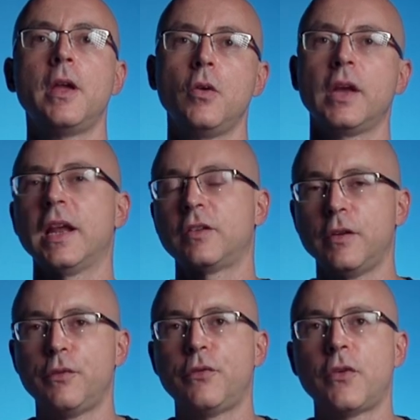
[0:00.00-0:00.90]
You can
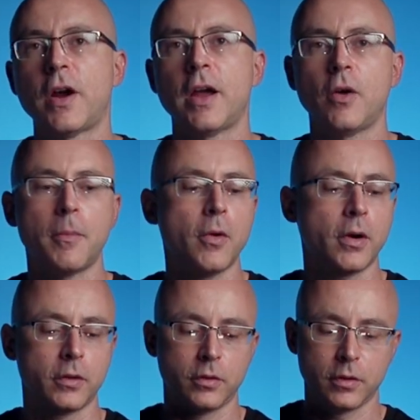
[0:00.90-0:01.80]
actually fry your
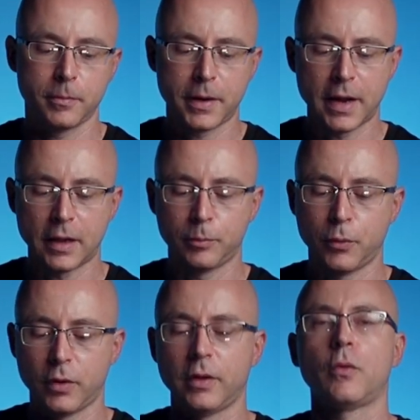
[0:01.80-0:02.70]
monitor by
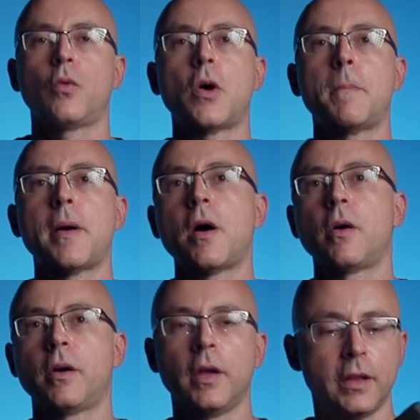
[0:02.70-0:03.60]
outputting the raw
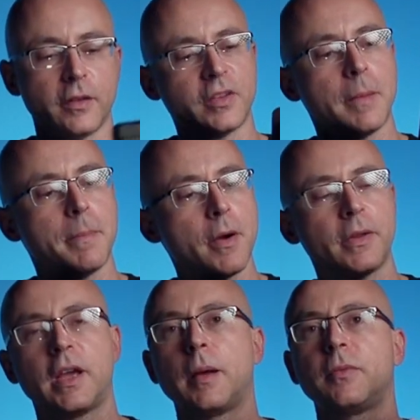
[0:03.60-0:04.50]
power, the same power
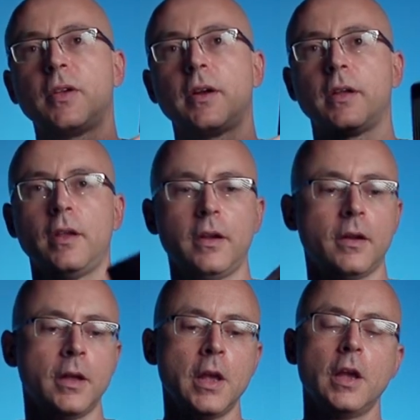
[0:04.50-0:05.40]
that comes out of here.